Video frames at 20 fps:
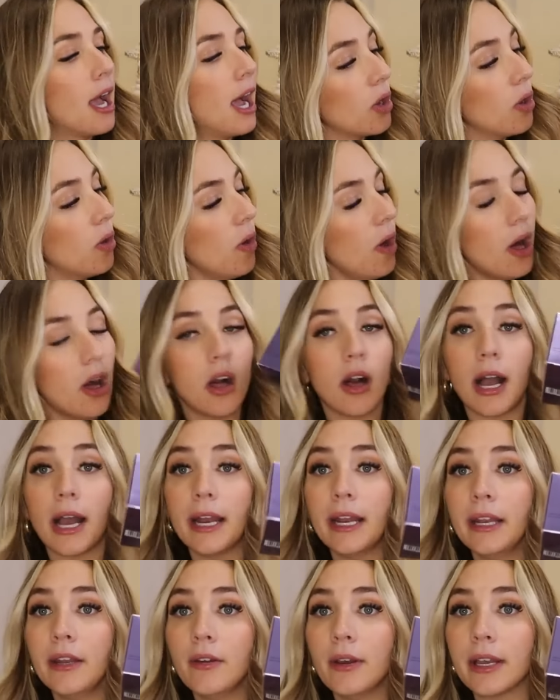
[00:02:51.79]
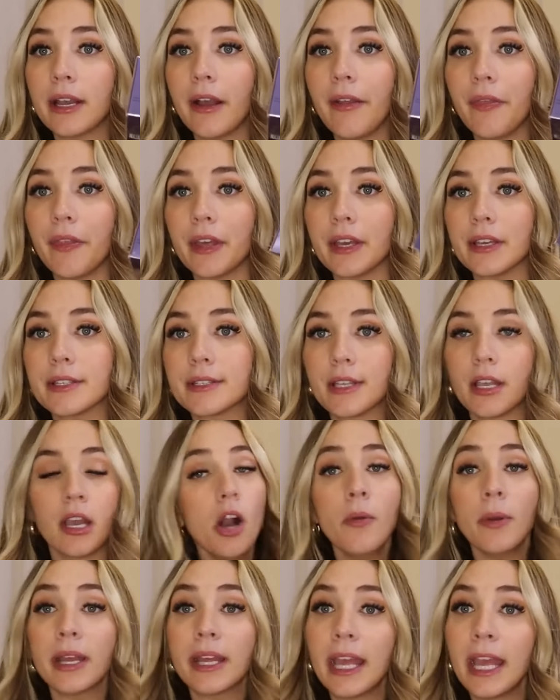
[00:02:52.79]
Cool, I didn't know I got this.
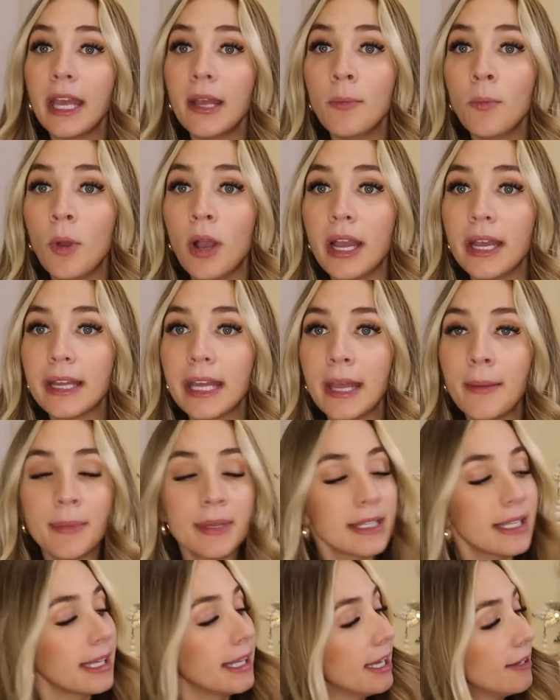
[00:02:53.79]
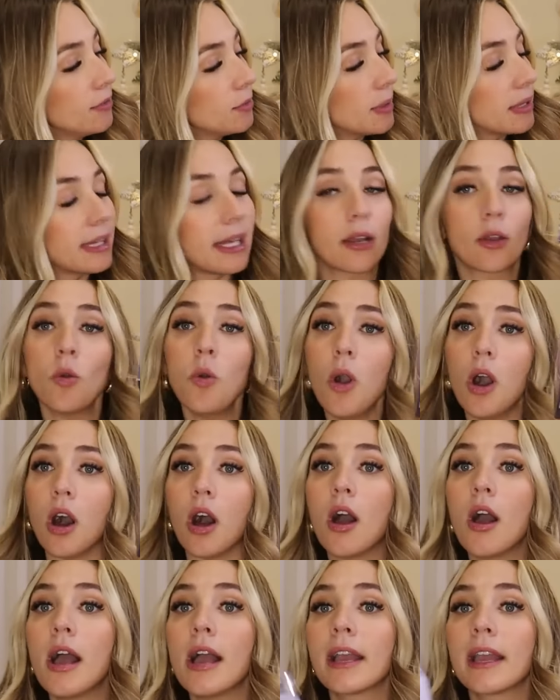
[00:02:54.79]
Oh, it came, it came as a gift with it,
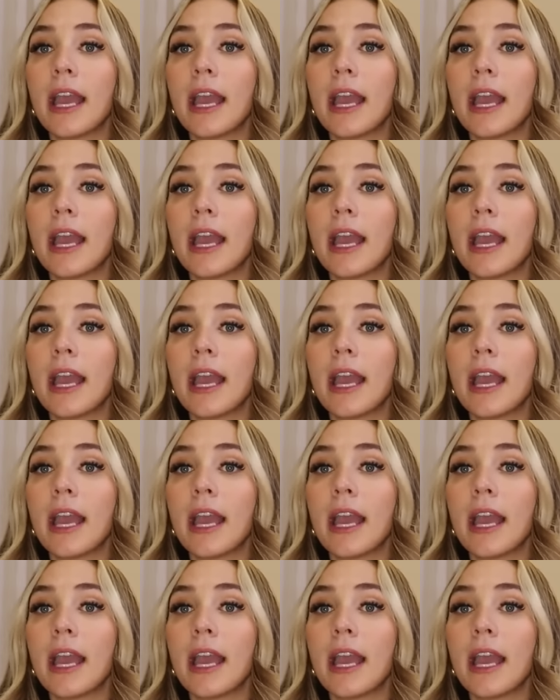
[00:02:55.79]
cool.